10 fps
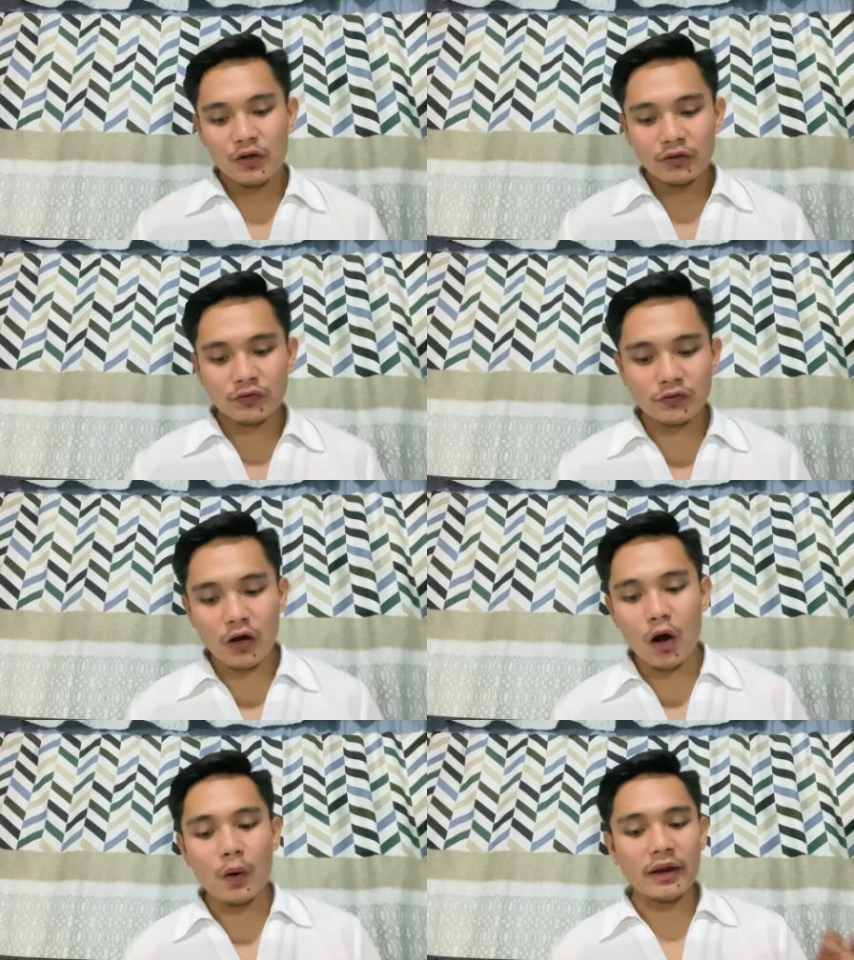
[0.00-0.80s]

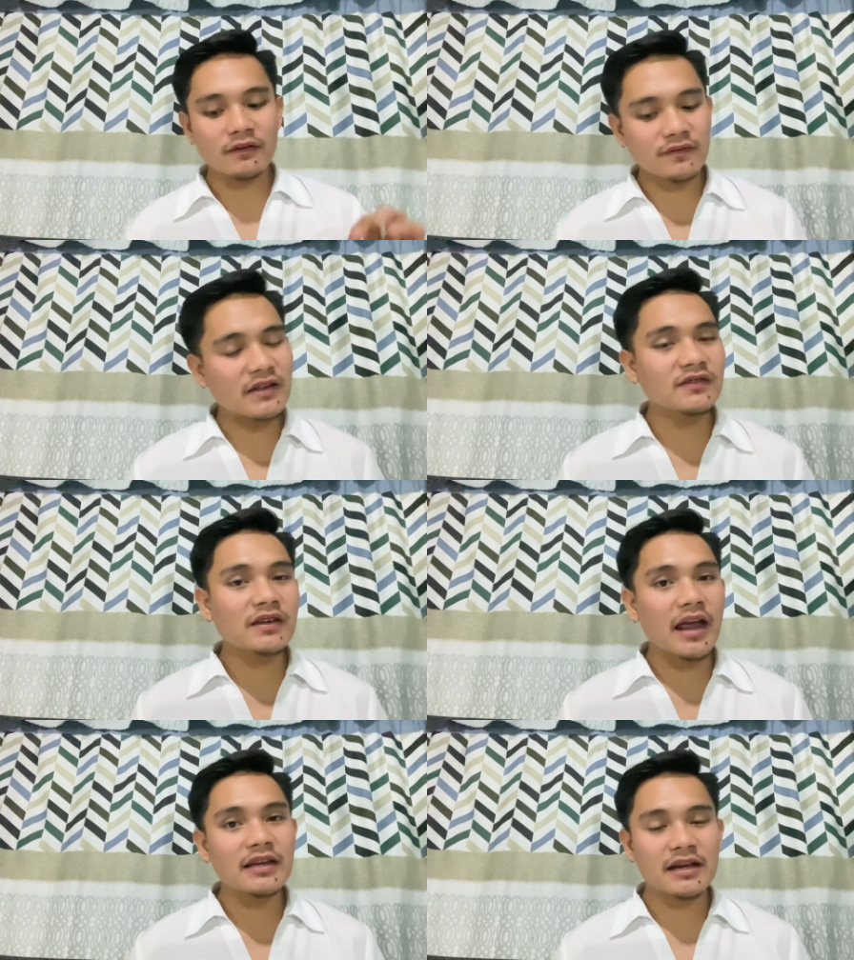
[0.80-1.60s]
So
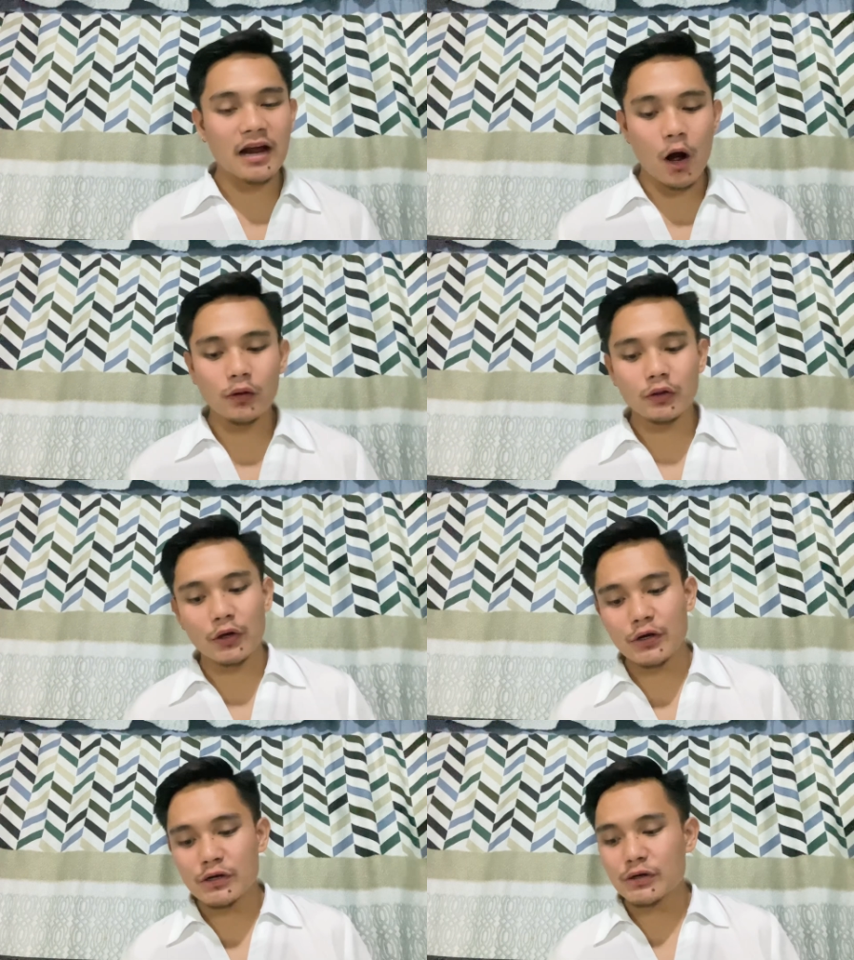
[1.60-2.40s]
investigating how
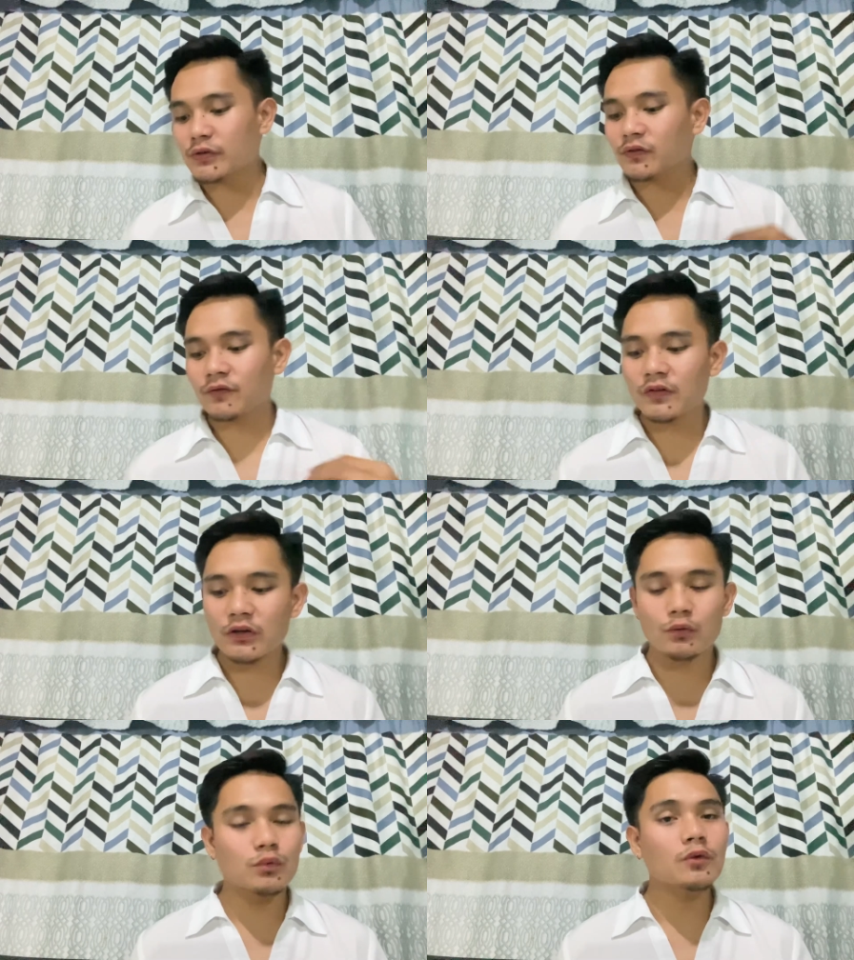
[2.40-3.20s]
learners
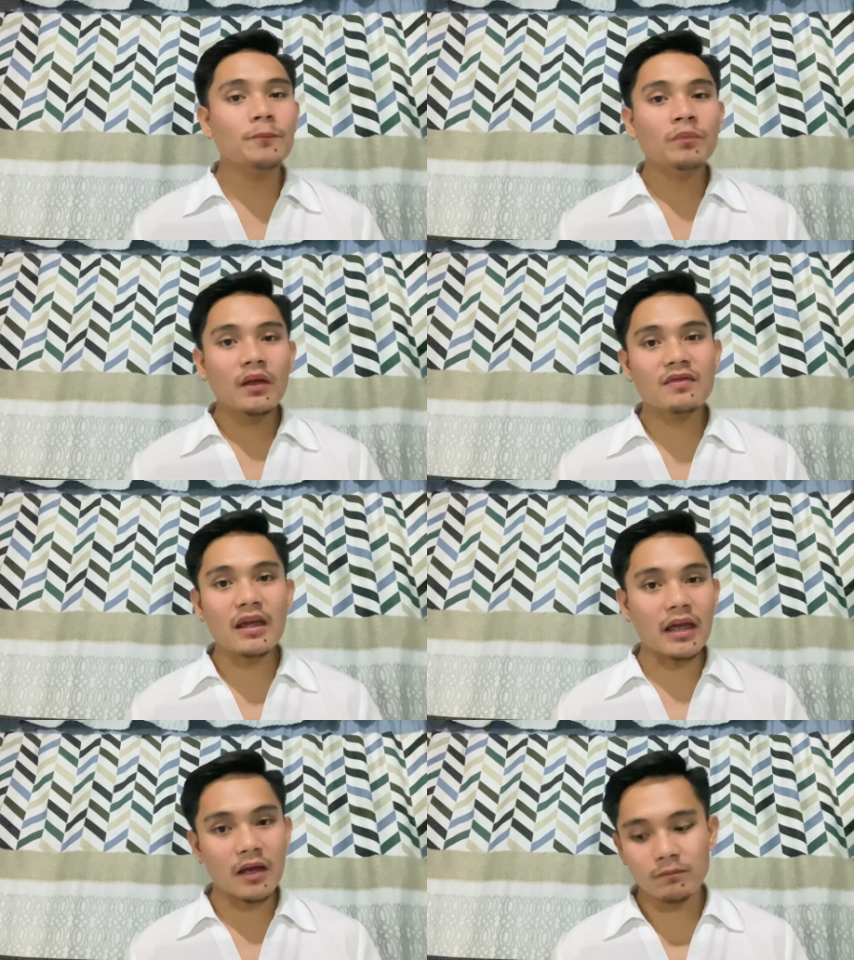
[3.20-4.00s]
view
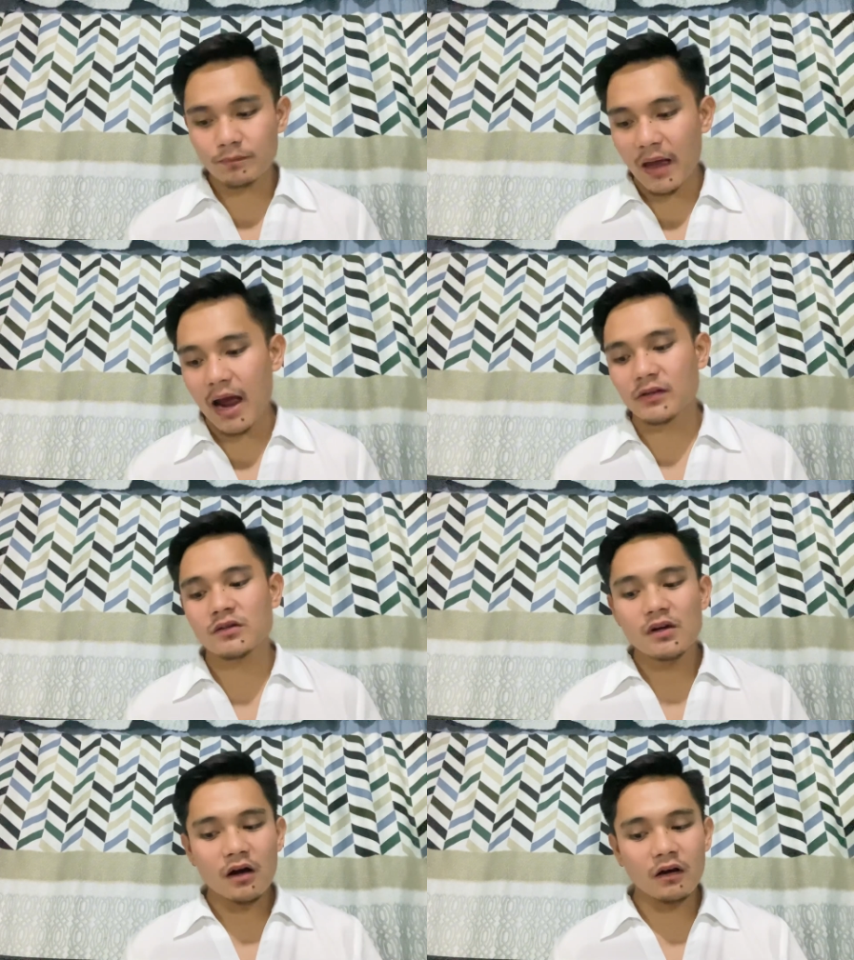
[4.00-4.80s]
the impact
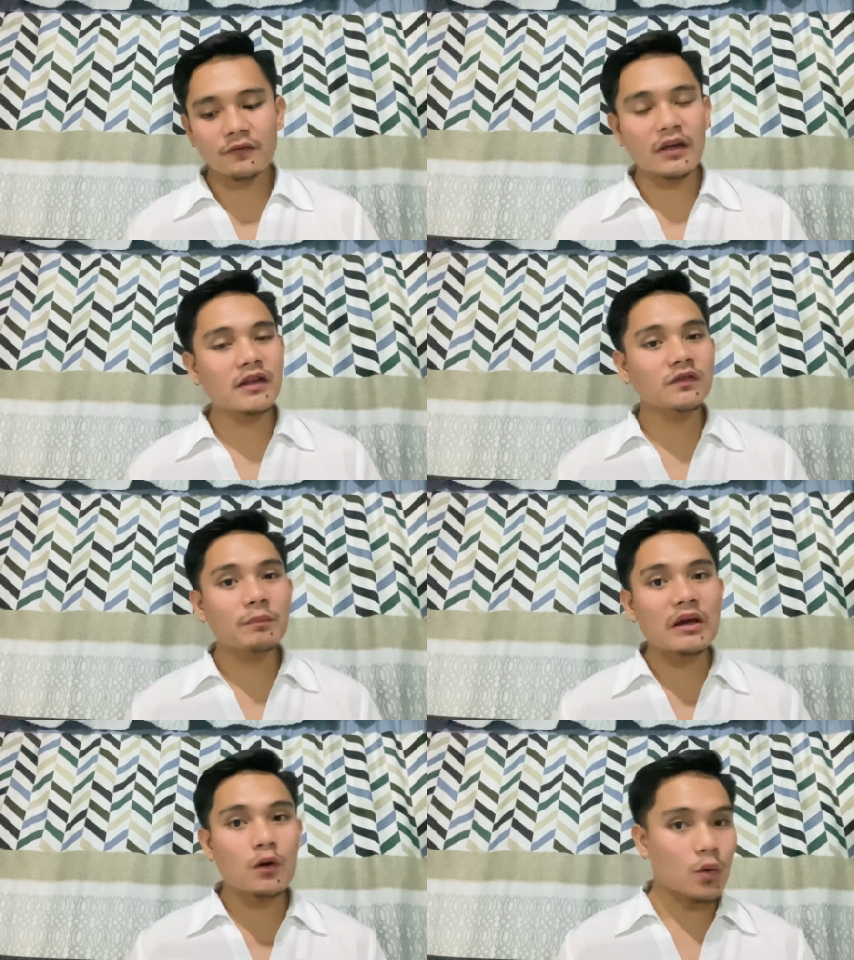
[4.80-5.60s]
of
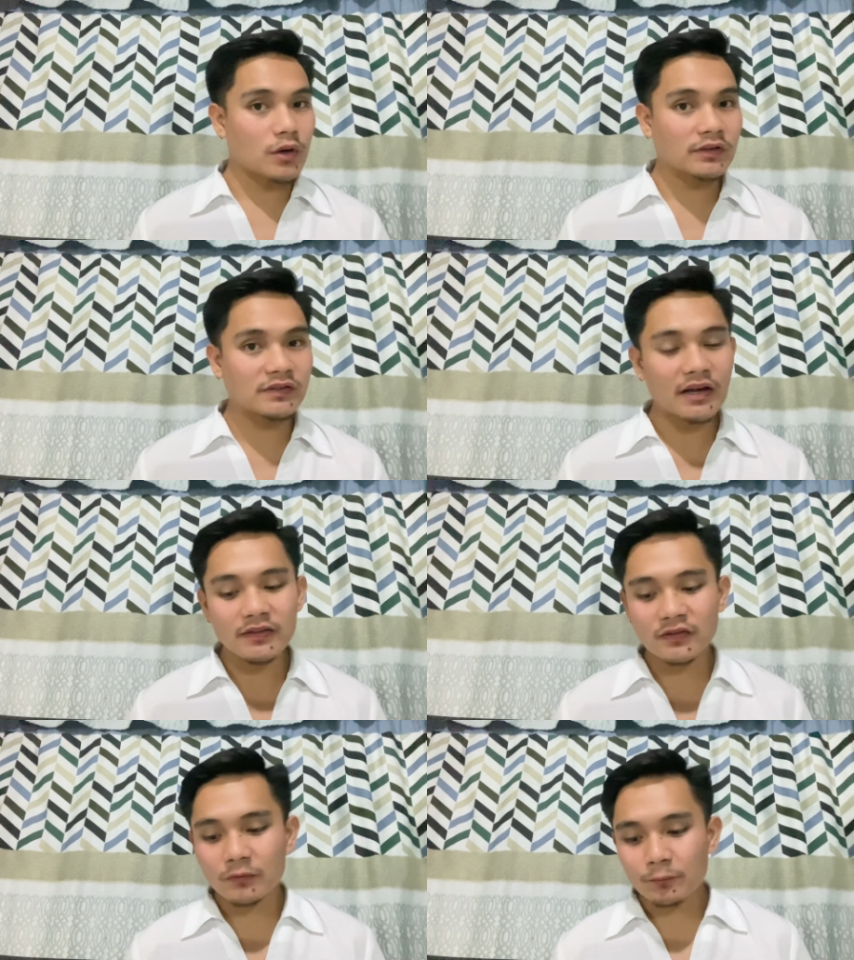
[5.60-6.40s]
ESP courses